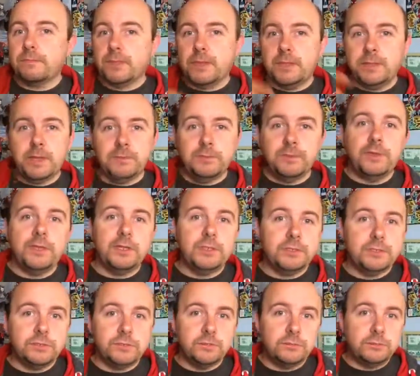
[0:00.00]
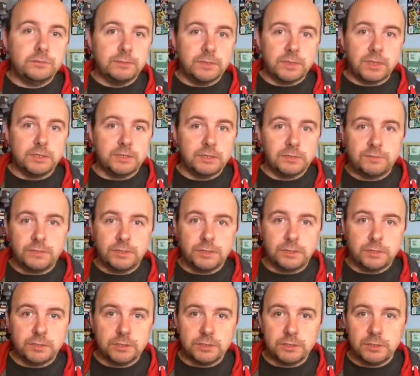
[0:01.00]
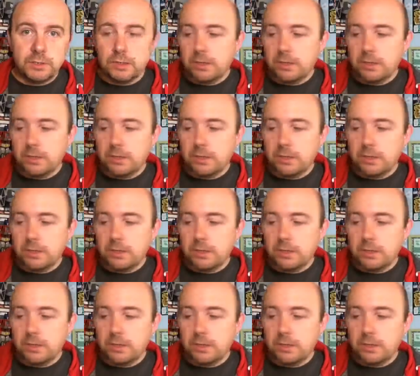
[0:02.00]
and they'll put it into cancer research.